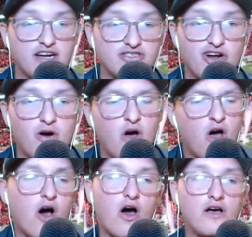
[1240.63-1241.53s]
show.
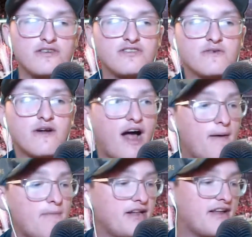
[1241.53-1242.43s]
Also,
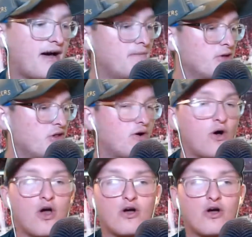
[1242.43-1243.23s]
comment down below